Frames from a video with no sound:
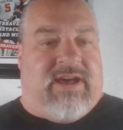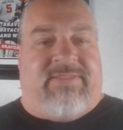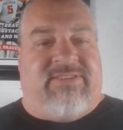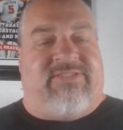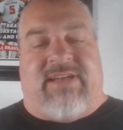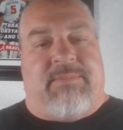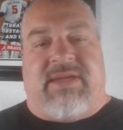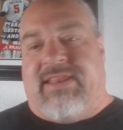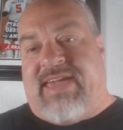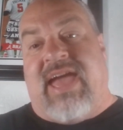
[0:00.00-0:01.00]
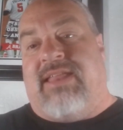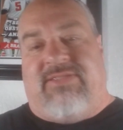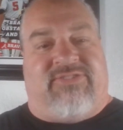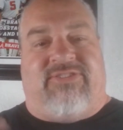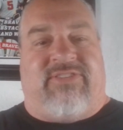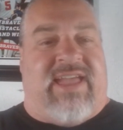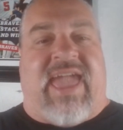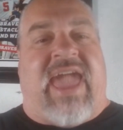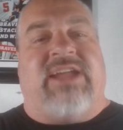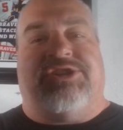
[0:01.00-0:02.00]
This is like
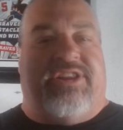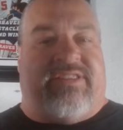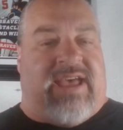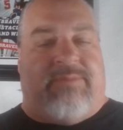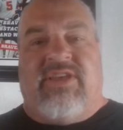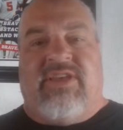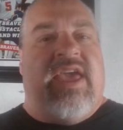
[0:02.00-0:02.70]
ancient times.